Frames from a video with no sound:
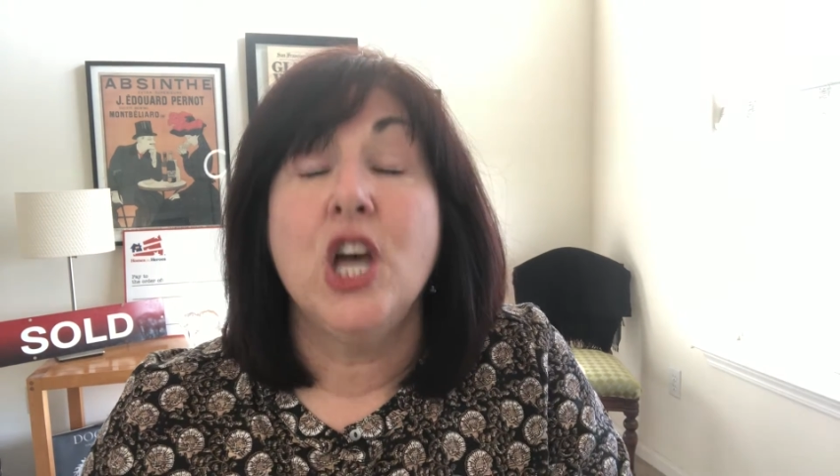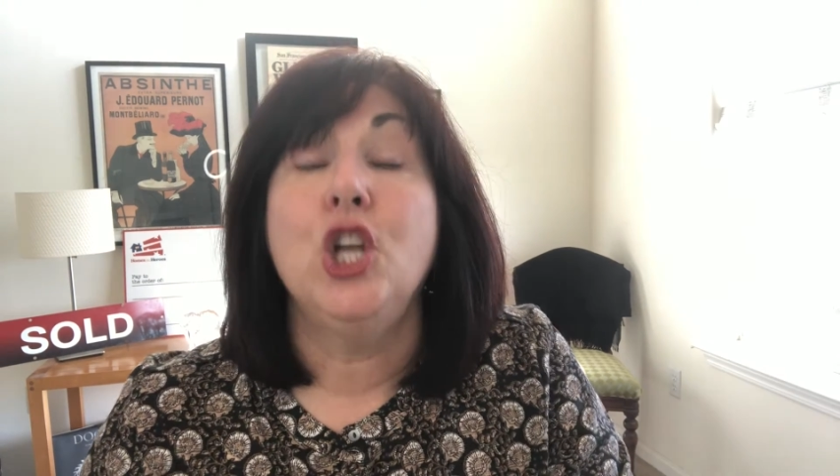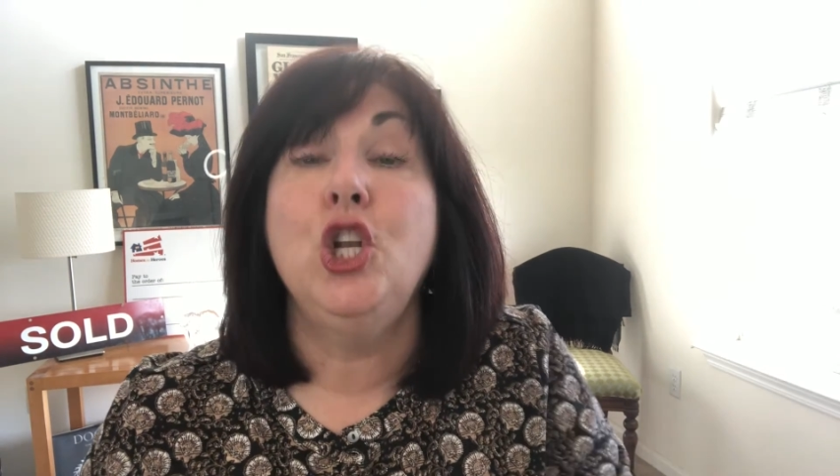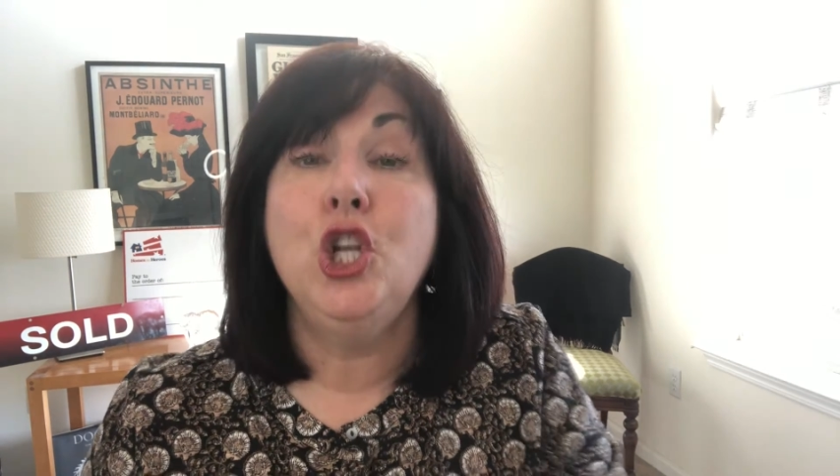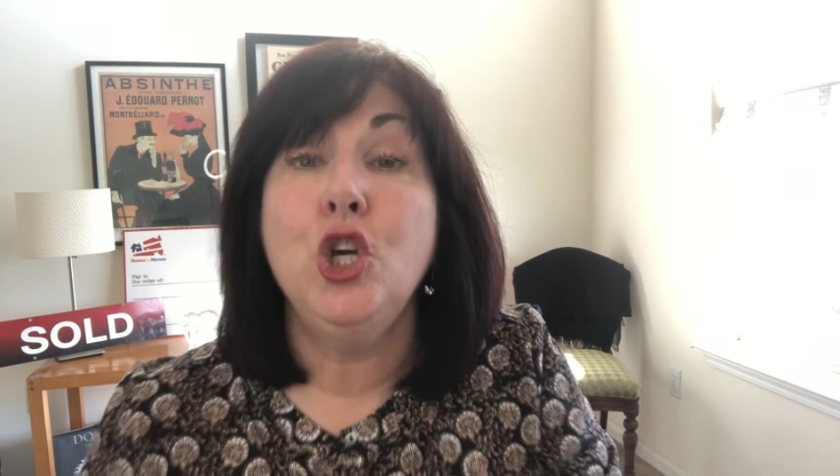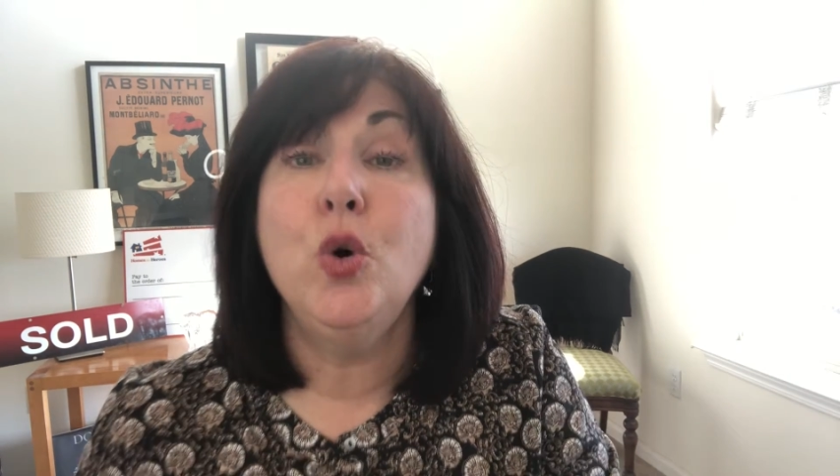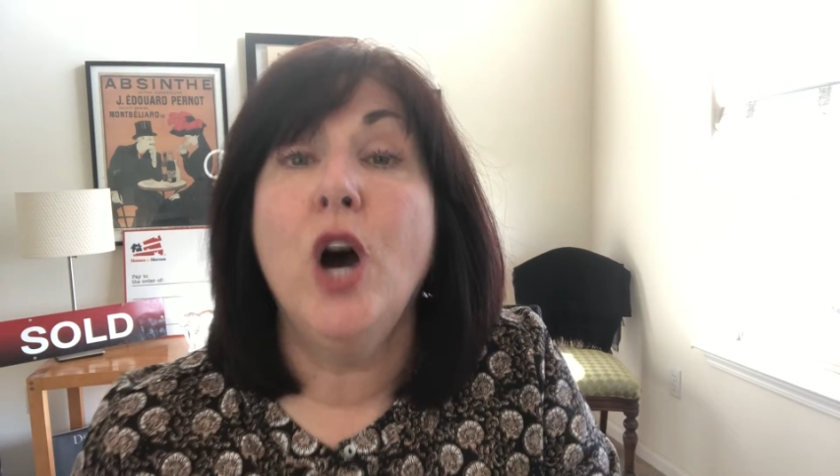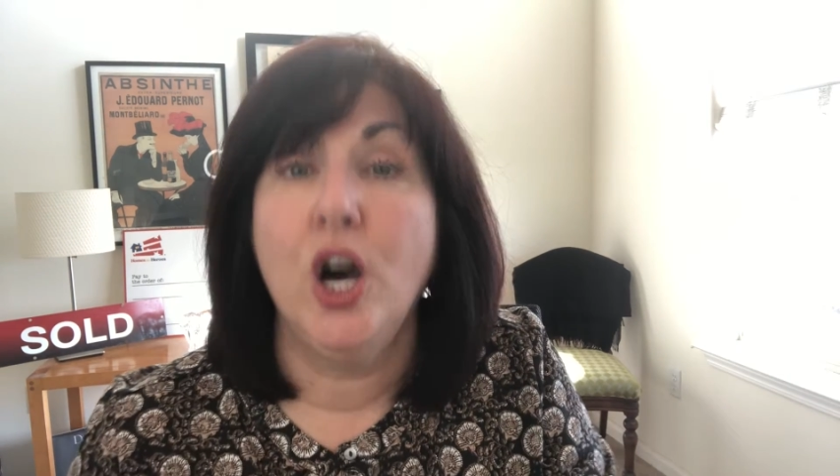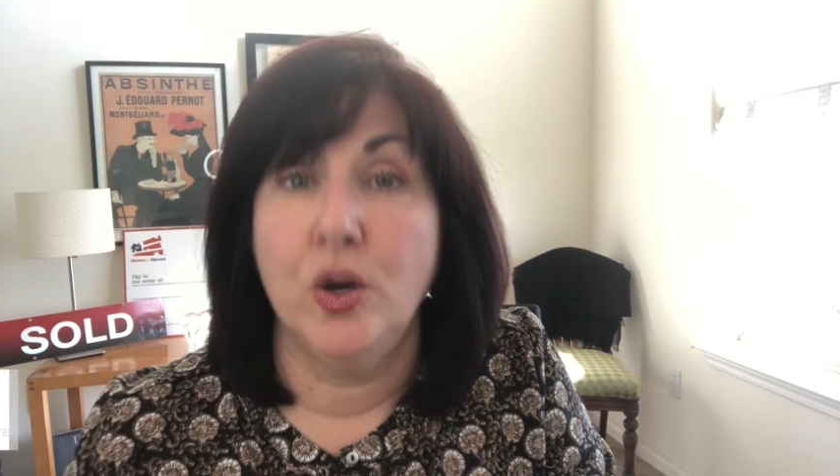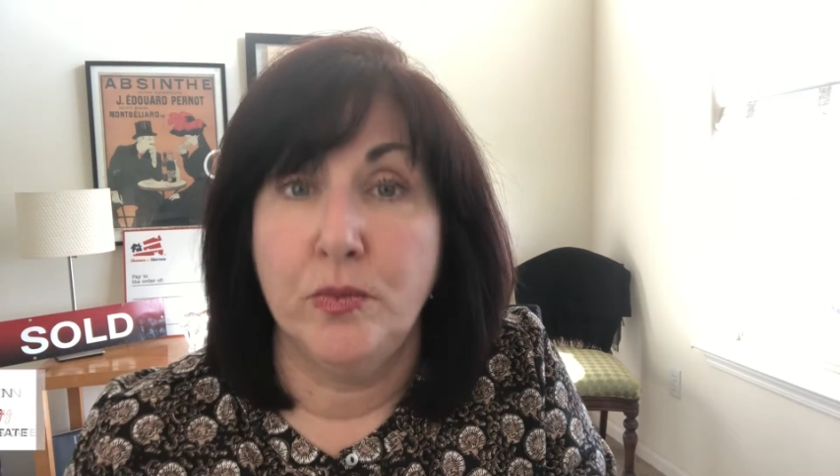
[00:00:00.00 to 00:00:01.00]
new
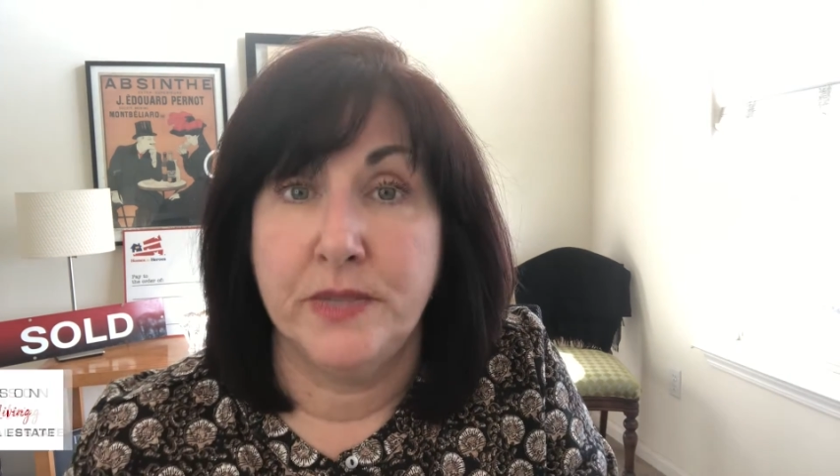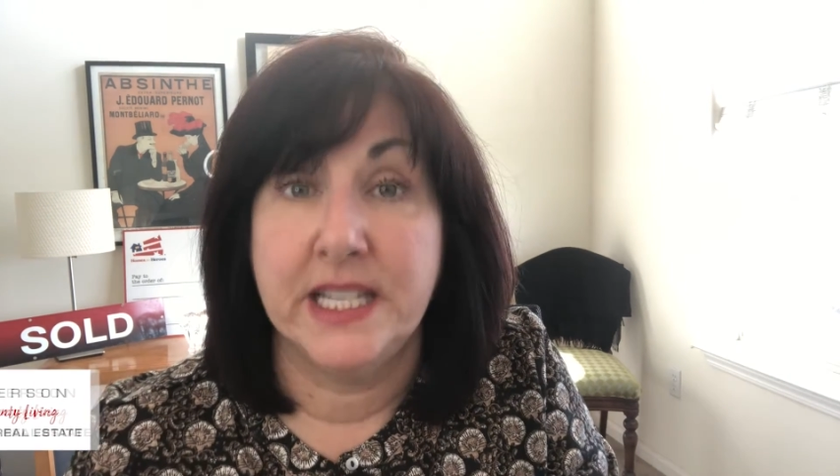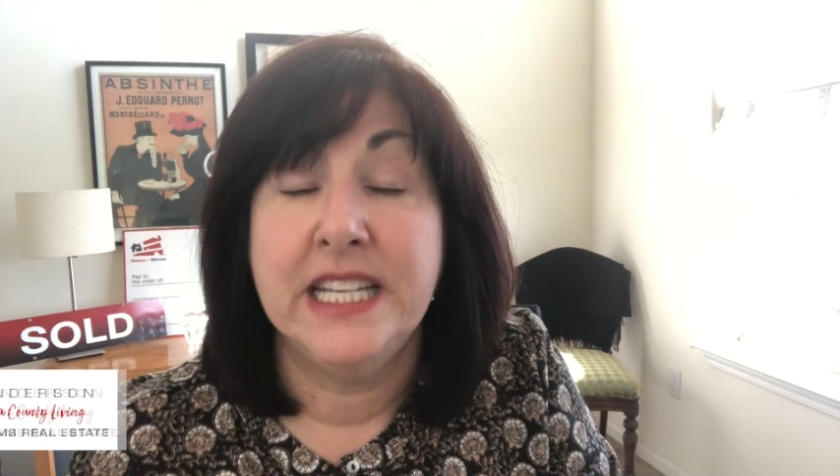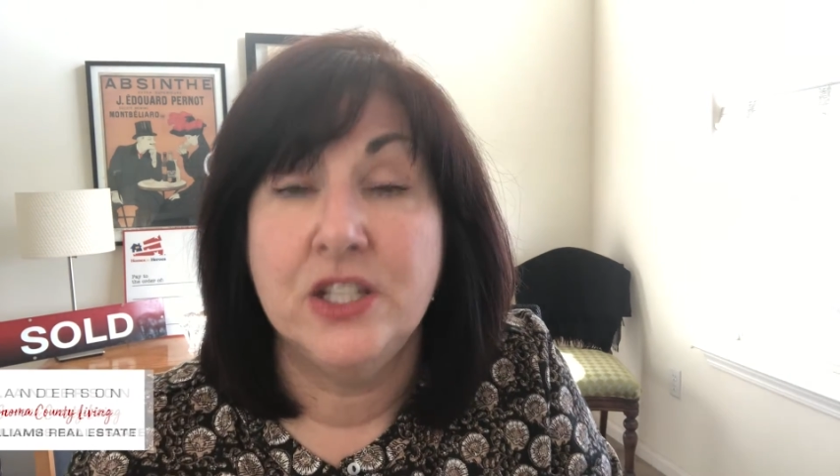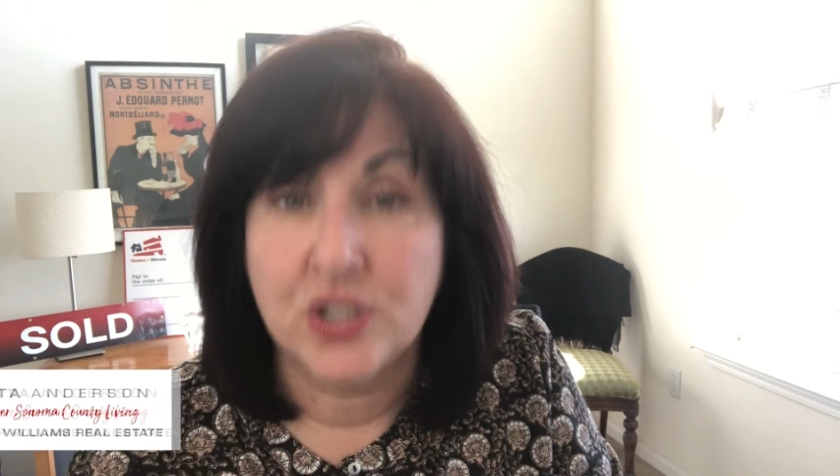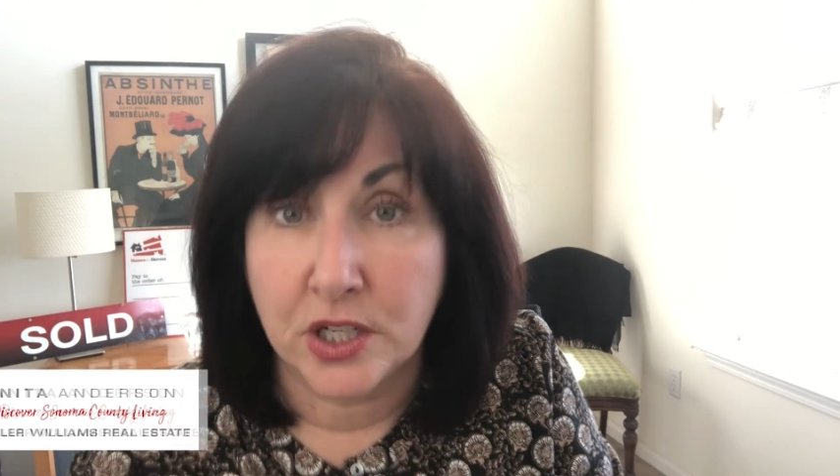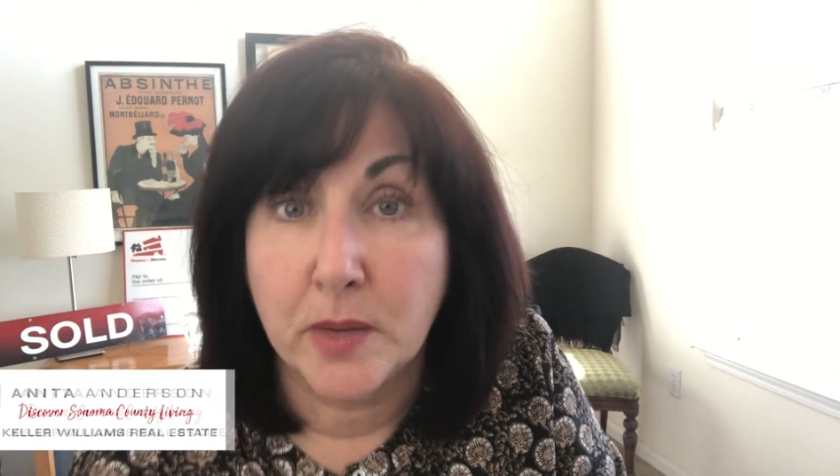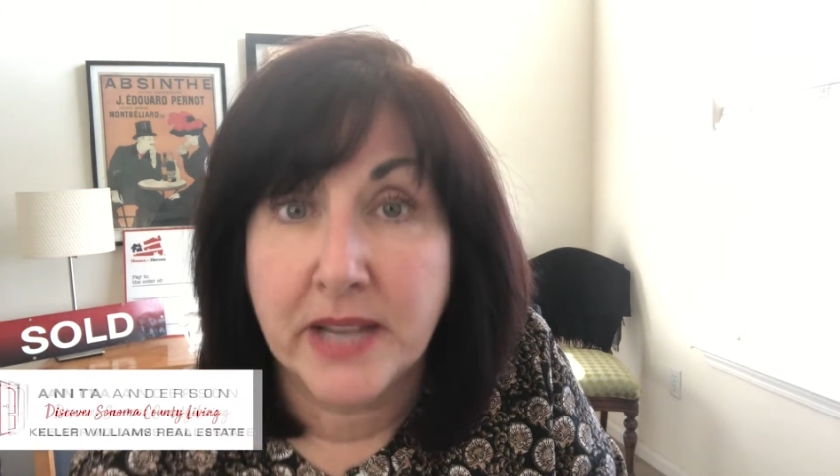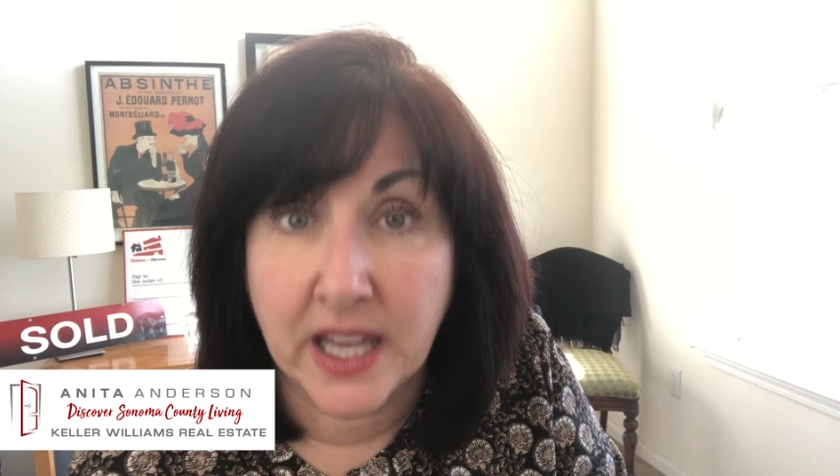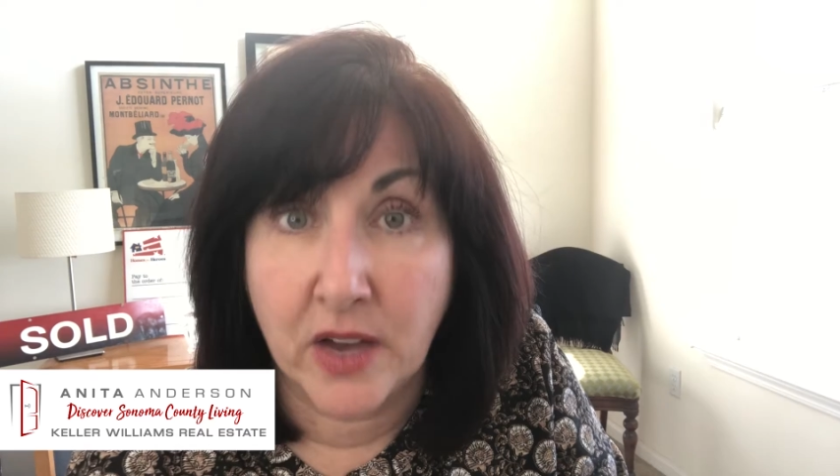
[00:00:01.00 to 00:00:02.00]
homes in
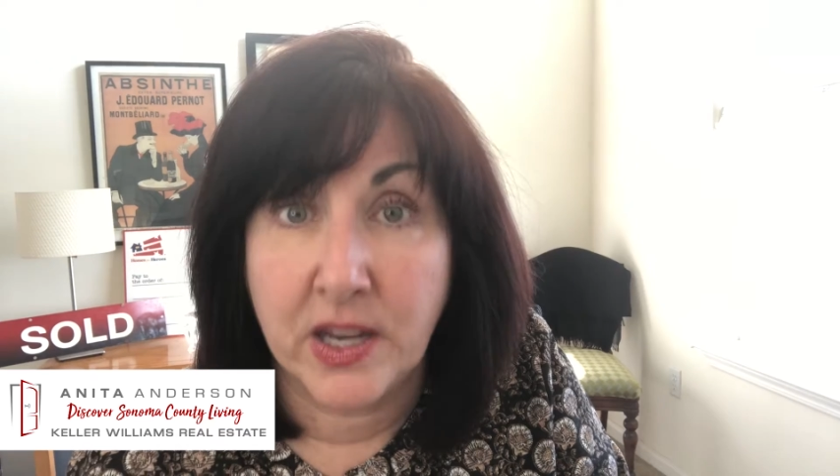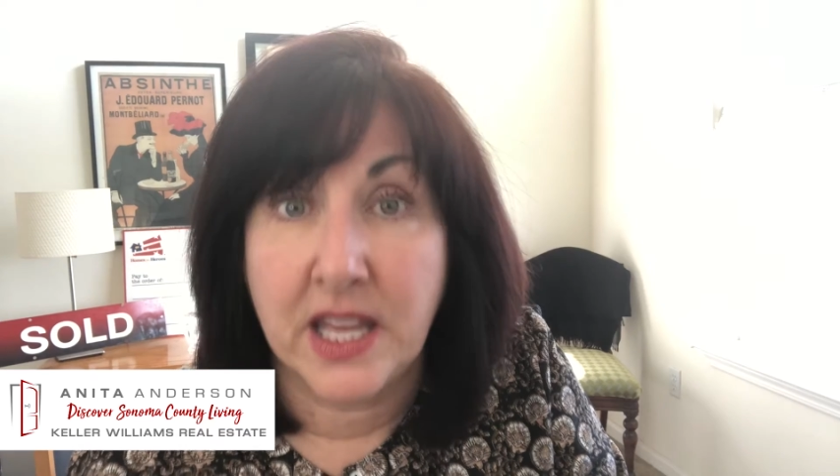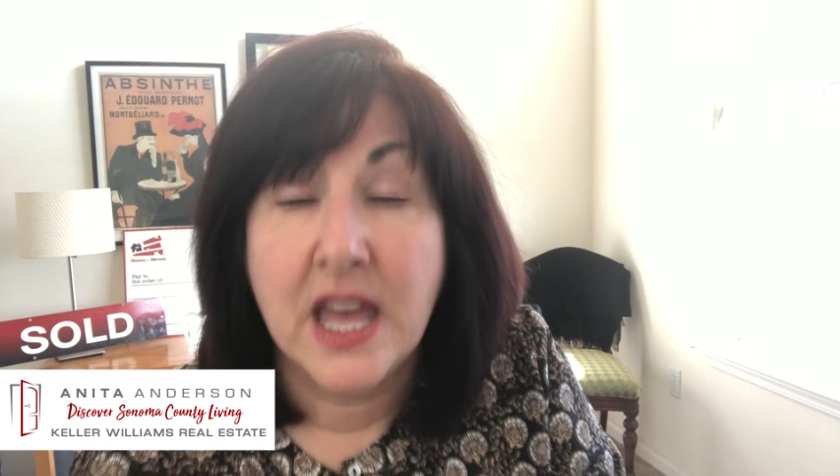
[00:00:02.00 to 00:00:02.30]
Sonoma County.